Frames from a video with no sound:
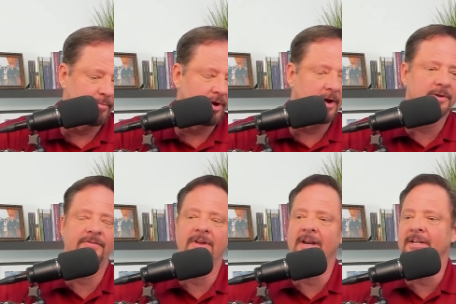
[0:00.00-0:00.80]
I always
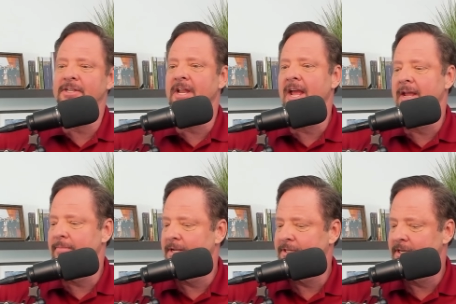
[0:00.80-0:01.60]
forget his name.
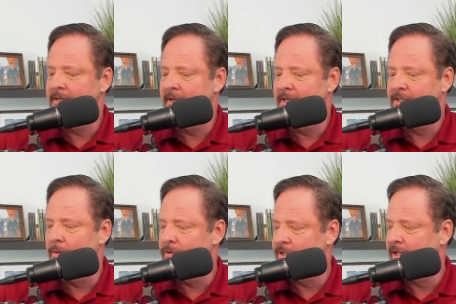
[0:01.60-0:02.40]
It's
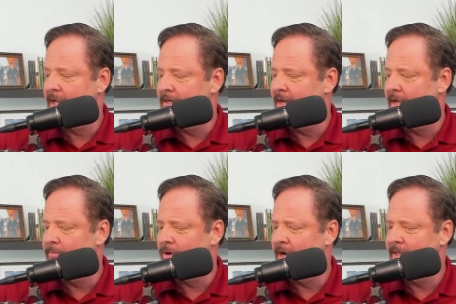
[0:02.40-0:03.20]
almost like Nahum, right?